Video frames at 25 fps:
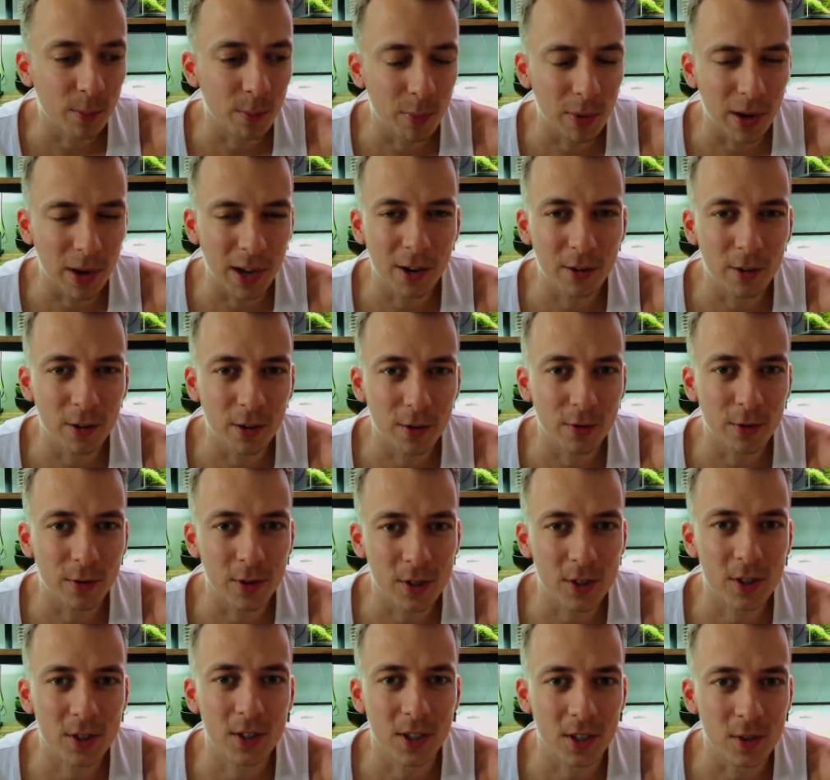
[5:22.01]
Plant growth
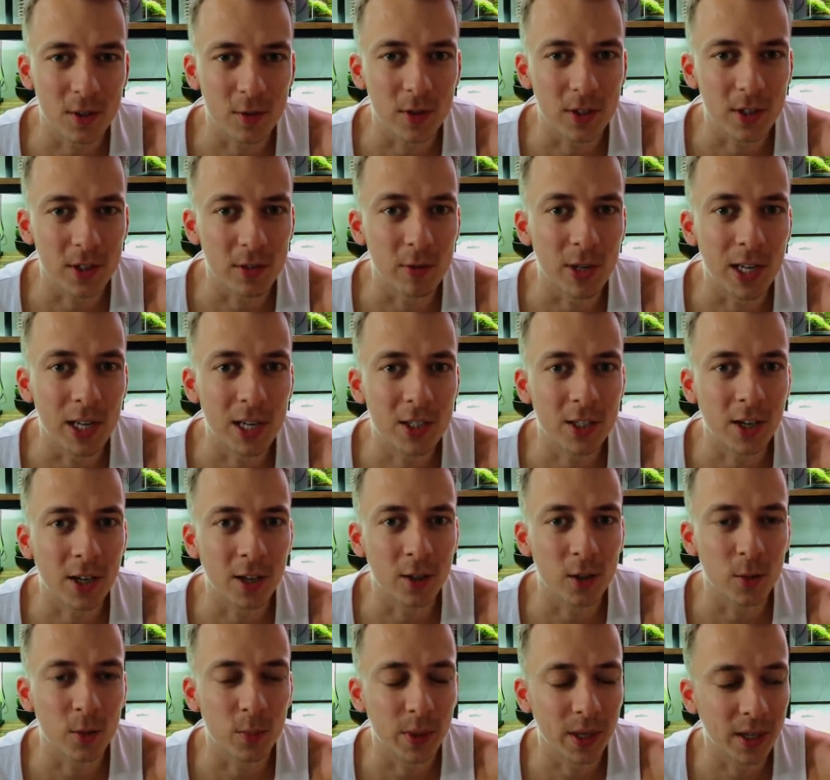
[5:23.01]
is, is, really
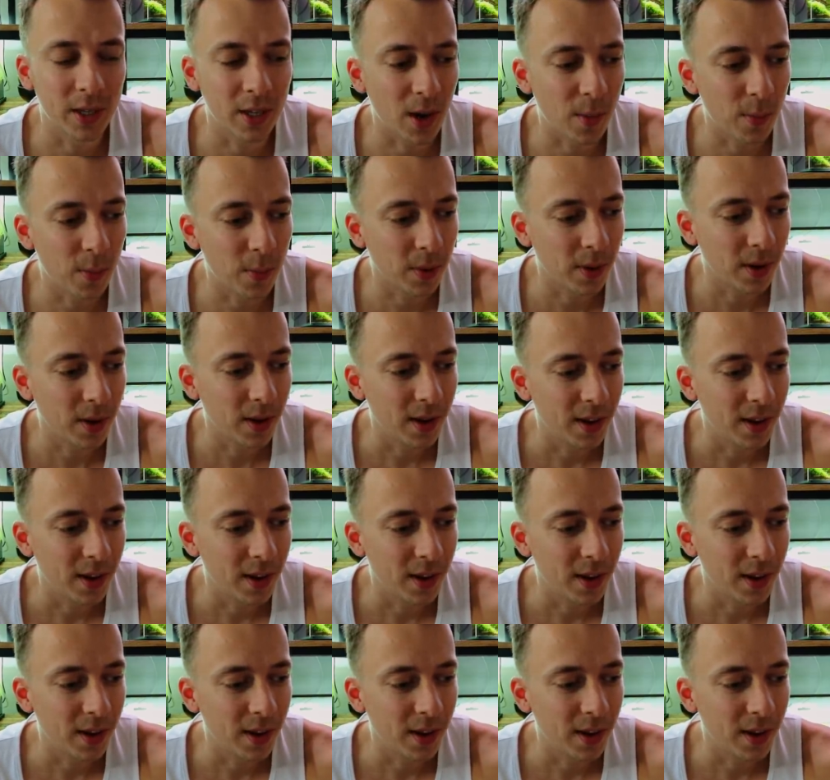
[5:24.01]
starting to pick up.